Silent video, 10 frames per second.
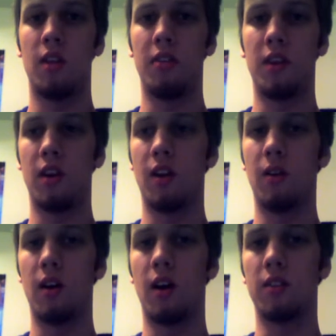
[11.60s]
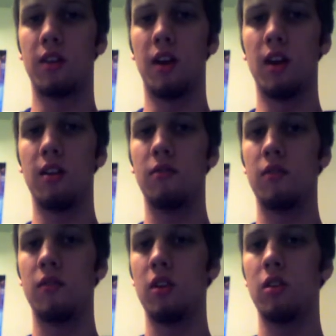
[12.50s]
And then at the end of
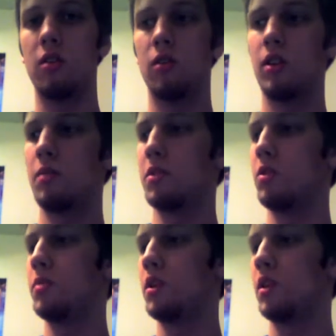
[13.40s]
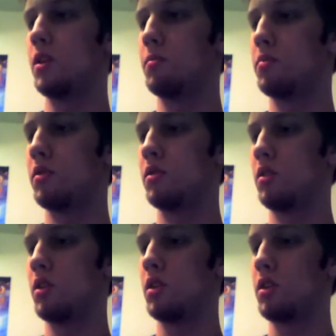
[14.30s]
the video I'll be opening up
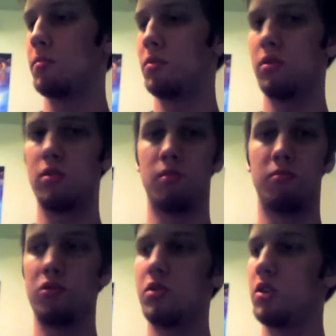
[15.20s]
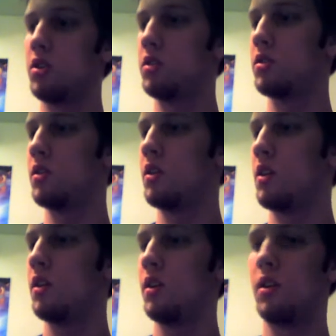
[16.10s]
a couple boosters
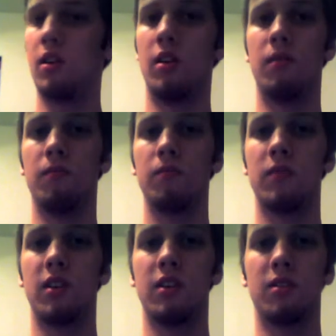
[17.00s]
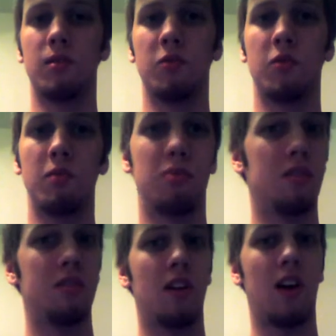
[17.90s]
to get some sweet
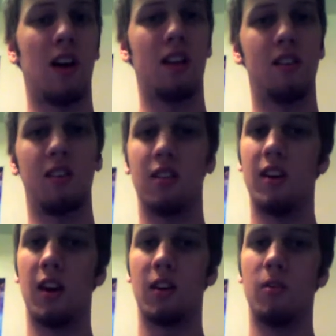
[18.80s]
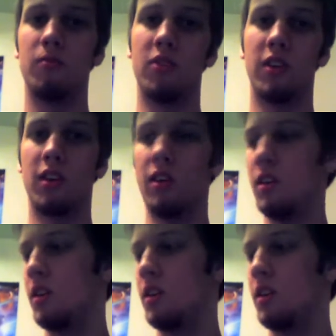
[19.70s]
pulls to add to the deck hopefully.